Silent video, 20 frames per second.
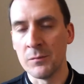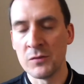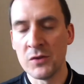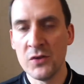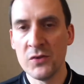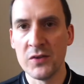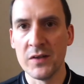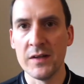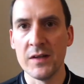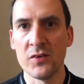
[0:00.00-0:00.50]

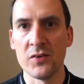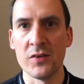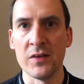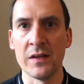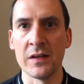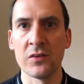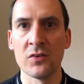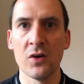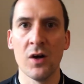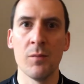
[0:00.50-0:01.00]
using this as an
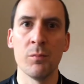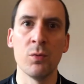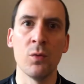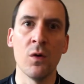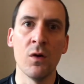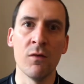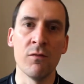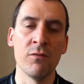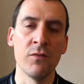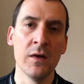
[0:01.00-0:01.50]

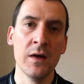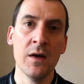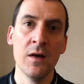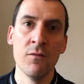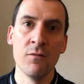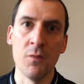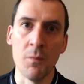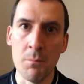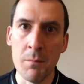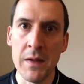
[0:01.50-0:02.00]
example of,
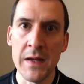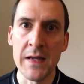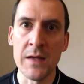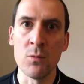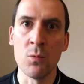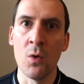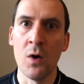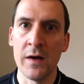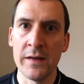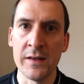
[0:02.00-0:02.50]
for me,
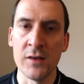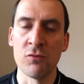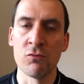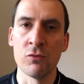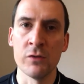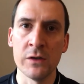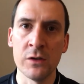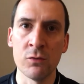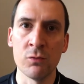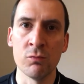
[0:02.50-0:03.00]
why there's
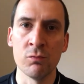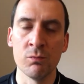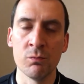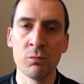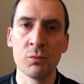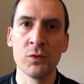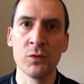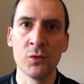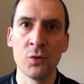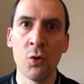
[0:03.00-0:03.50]
real
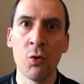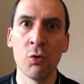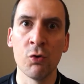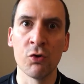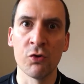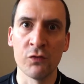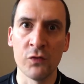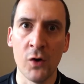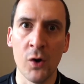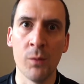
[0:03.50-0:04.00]

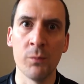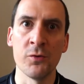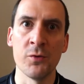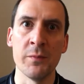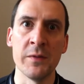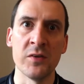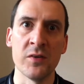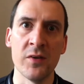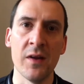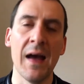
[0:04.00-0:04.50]
cause for
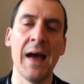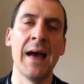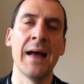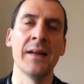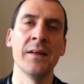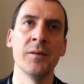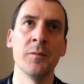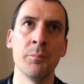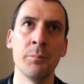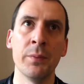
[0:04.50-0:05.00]
optimism
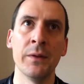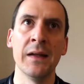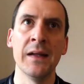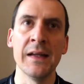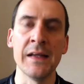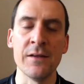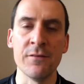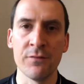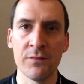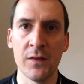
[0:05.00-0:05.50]
and
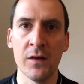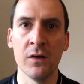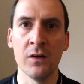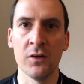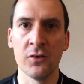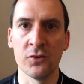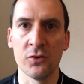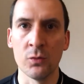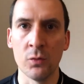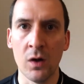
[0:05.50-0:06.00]
belief that
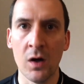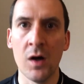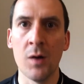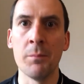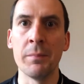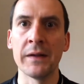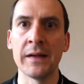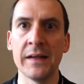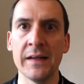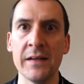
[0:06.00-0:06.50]
Arsenal are
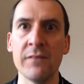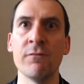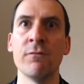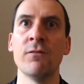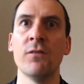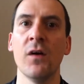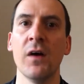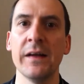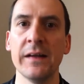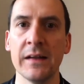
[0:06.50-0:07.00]
beginning
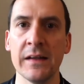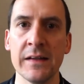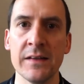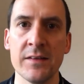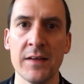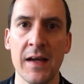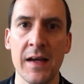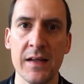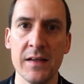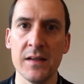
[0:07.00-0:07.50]
finally
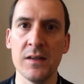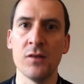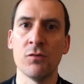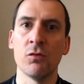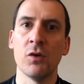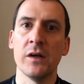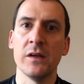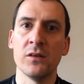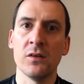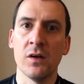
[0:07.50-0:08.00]
to head in the
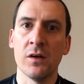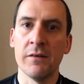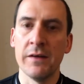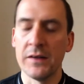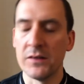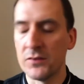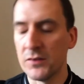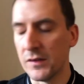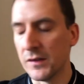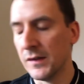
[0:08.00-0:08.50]
right
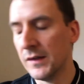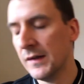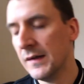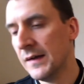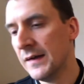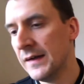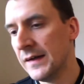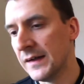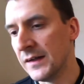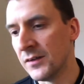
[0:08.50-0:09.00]
direction.
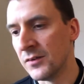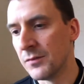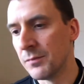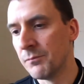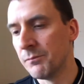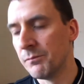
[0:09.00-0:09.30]
Is